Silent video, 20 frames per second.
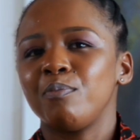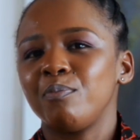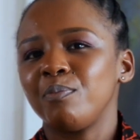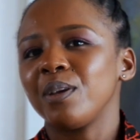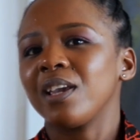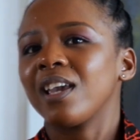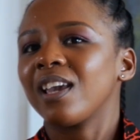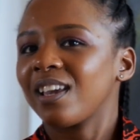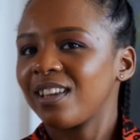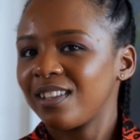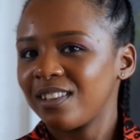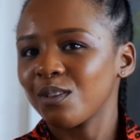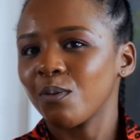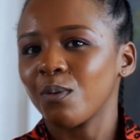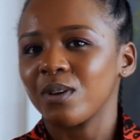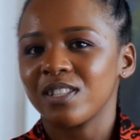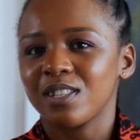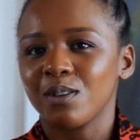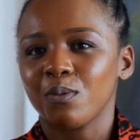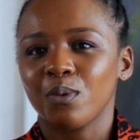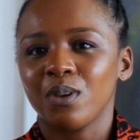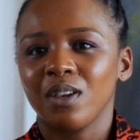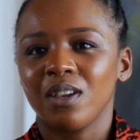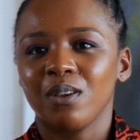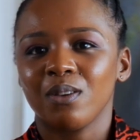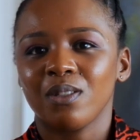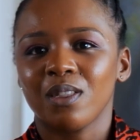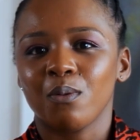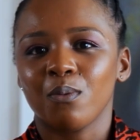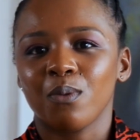being the ones that
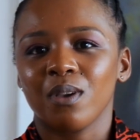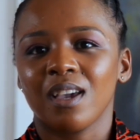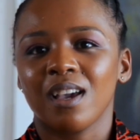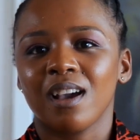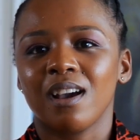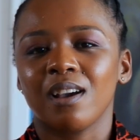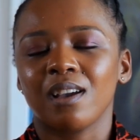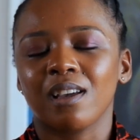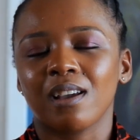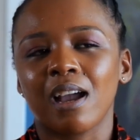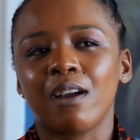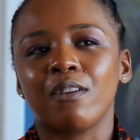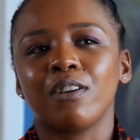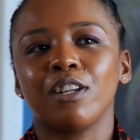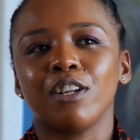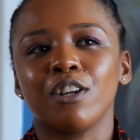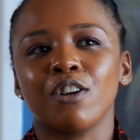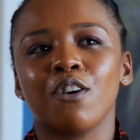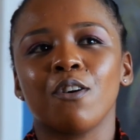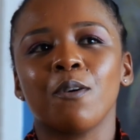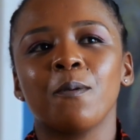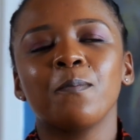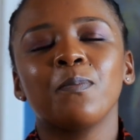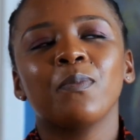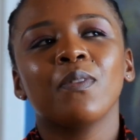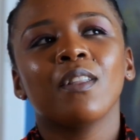we currently know.